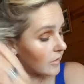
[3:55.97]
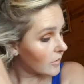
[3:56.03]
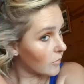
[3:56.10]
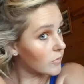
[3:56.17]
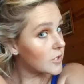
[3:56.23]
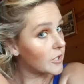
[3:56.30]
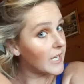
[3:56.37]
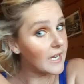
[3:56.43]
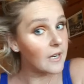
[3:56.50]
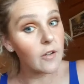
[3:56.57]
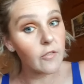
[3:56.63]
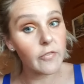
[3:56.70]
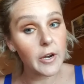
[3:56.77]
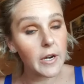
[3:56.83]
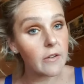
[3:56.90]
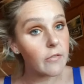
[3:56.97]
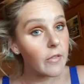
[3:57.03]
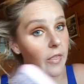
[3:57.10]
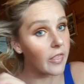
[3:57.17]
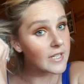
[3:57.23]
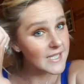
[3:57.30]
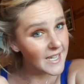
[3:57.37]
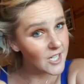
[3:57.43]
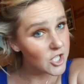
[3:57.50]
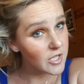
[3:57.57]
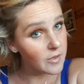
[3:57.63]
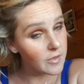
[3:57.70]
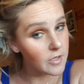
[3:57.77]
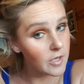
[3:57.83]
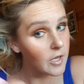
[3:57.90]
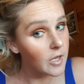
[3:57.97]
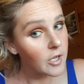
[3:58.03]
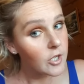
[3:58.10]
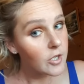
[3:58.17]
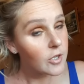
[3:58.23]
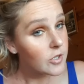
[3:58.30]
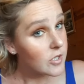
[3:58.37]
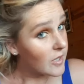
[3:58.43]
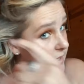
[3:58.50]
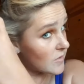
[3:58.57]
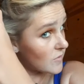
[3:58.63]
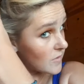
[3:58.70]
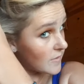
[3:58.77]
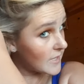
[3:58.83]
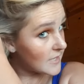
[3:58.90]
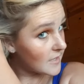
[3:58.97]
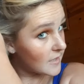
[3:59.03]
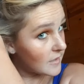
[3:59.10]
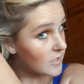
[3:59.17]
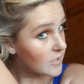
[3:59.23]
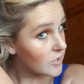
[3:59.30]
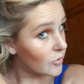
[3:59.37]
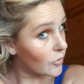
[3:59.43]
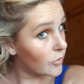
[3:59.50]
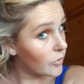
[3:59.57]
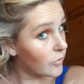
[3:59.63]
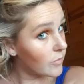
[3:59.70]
You also need a very thin section so that it's also easier to